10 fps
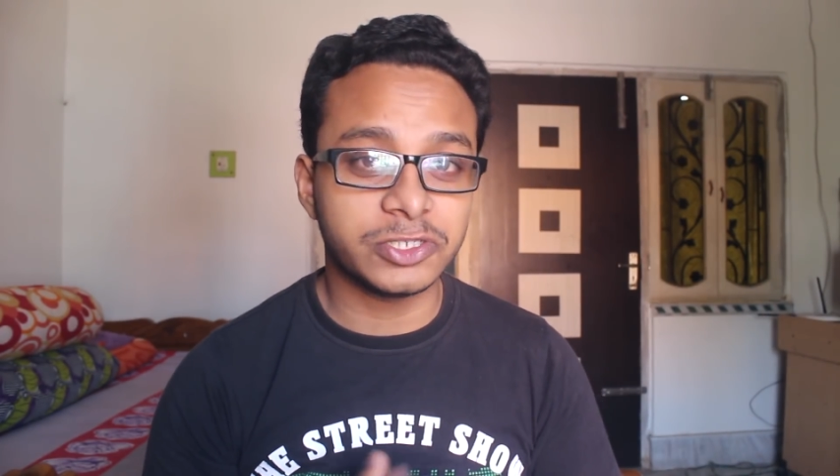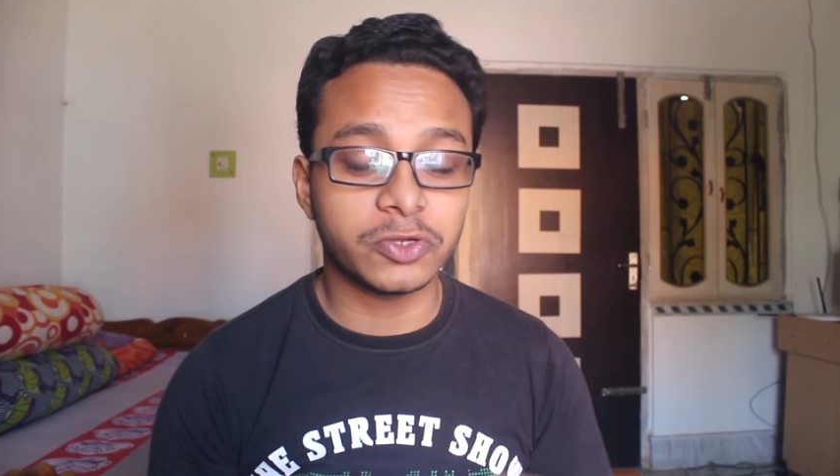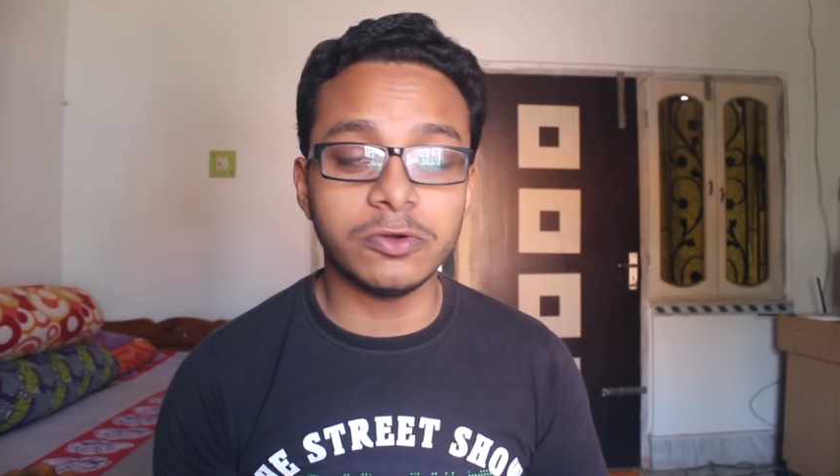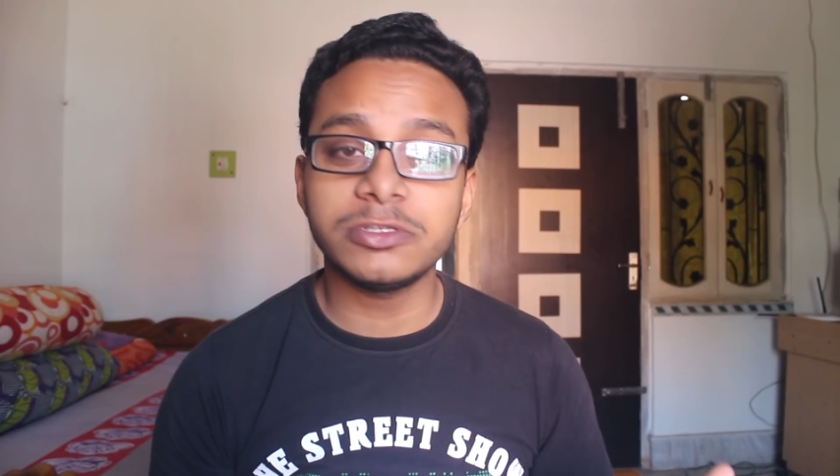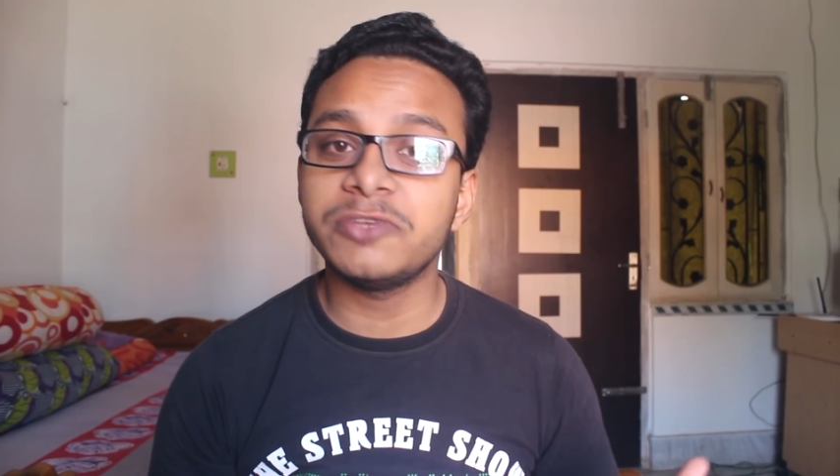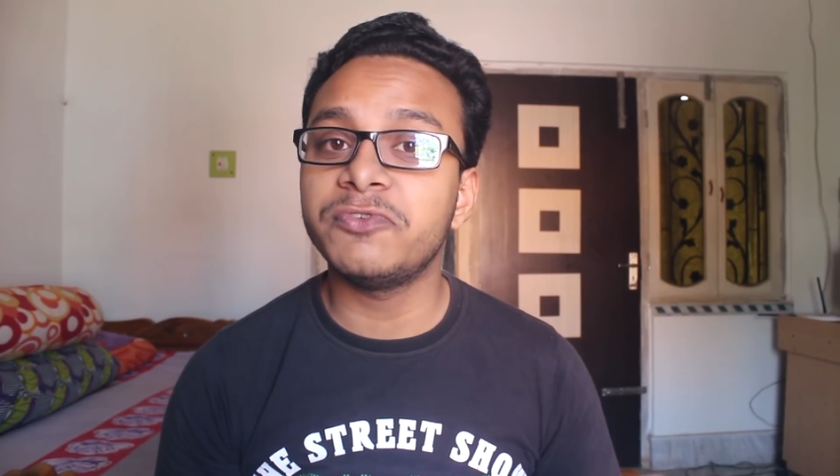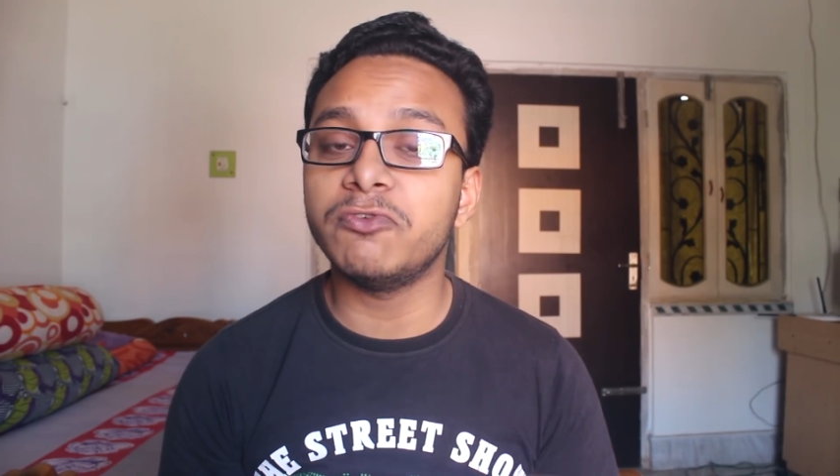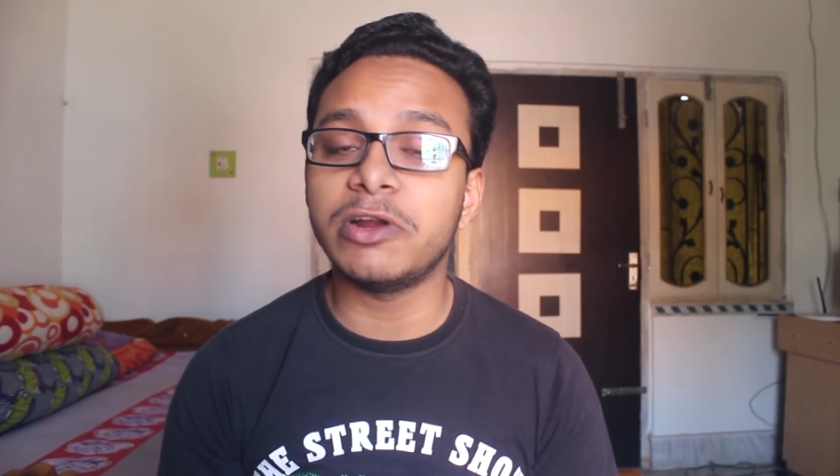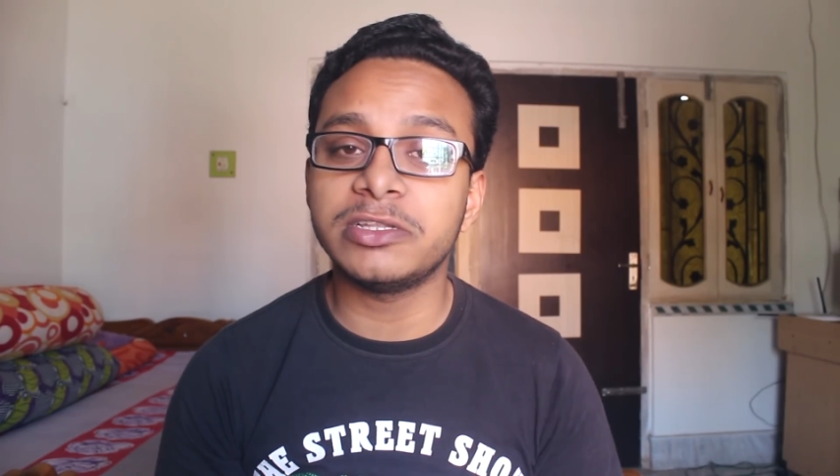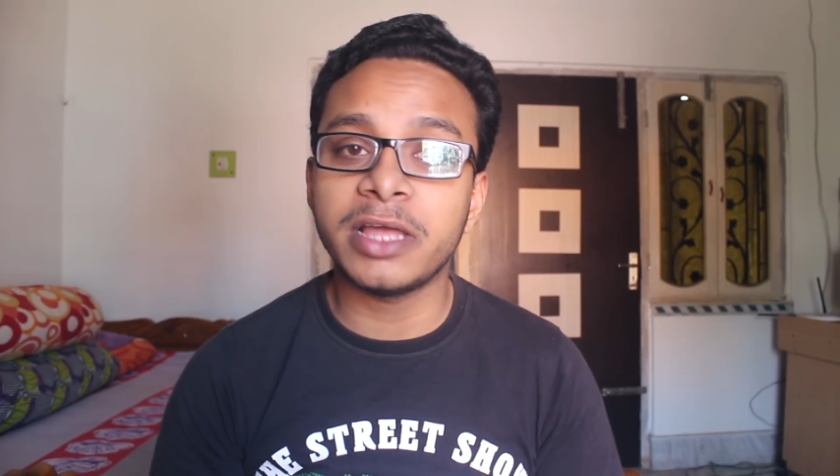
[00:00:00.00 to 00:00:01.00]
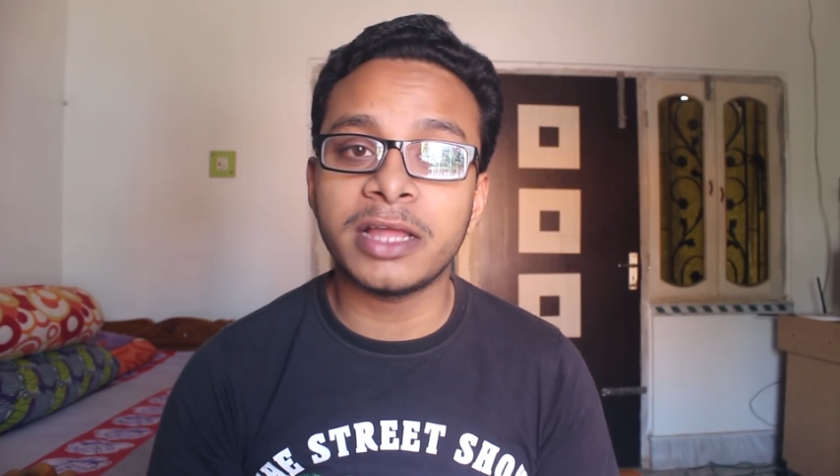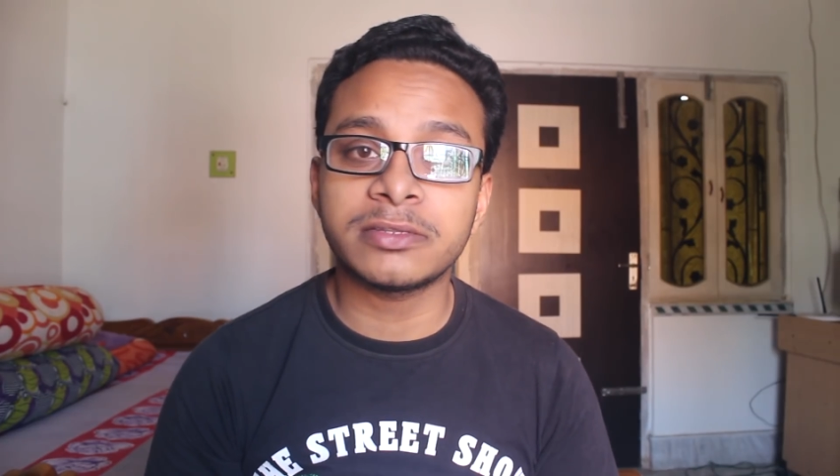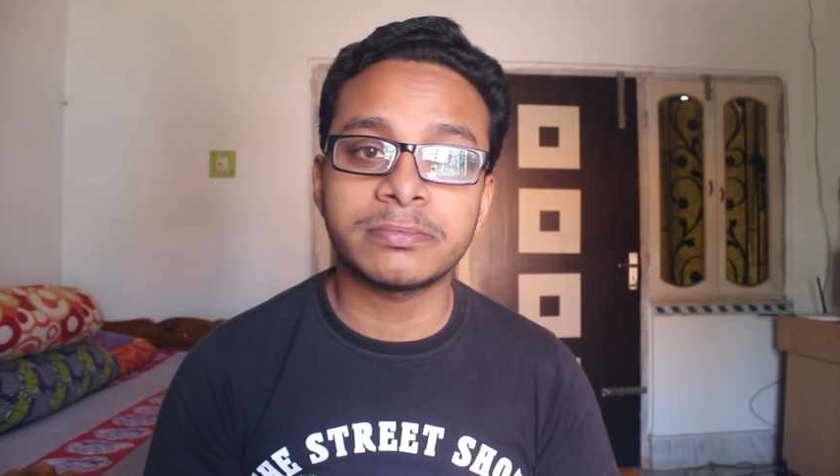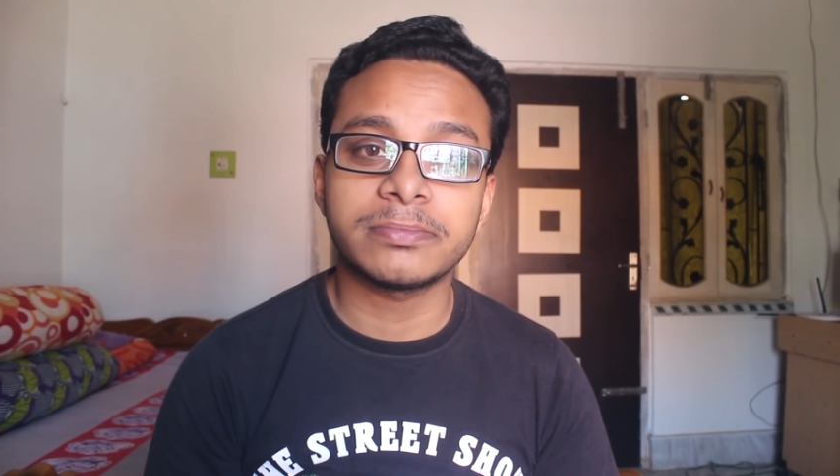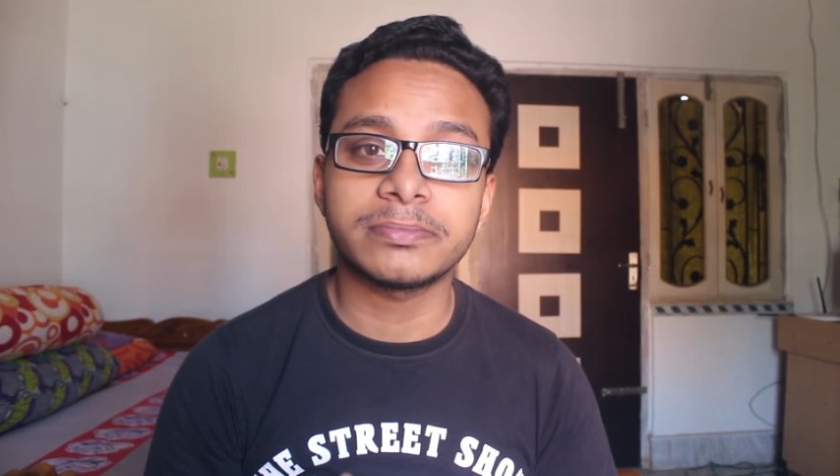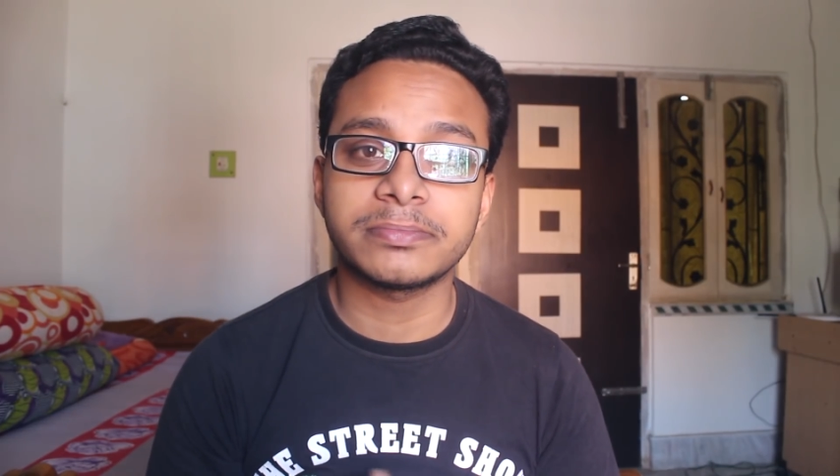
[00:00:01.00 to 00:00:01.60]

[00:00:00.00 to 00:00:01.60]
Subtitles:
scores if you want that.